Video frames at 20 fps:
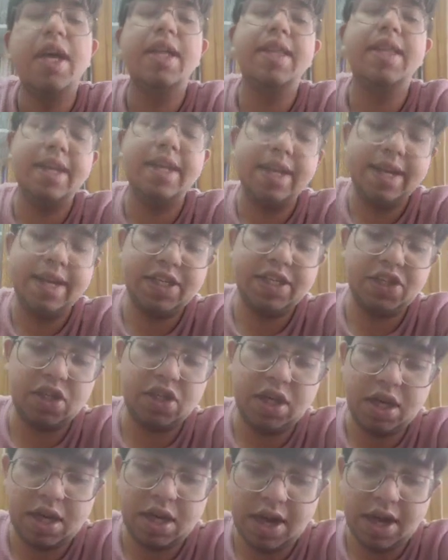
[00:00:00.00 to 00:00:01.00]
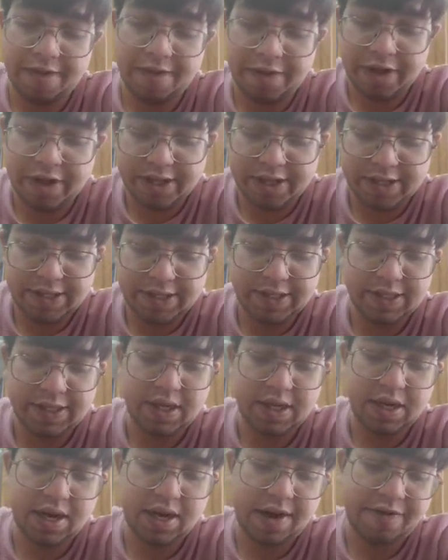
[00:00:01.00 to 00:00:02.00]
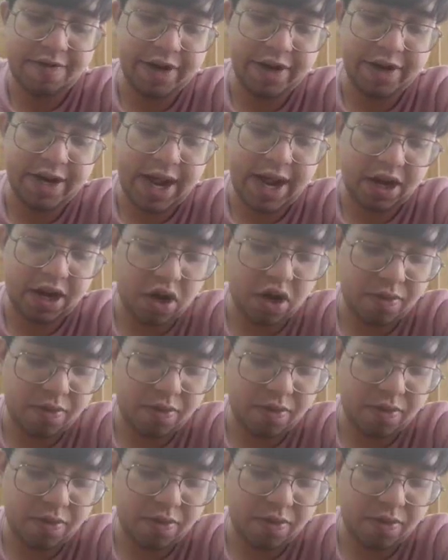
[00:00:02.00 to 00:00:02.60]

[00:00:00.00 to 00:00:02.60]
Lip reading: Then let's after this, after algor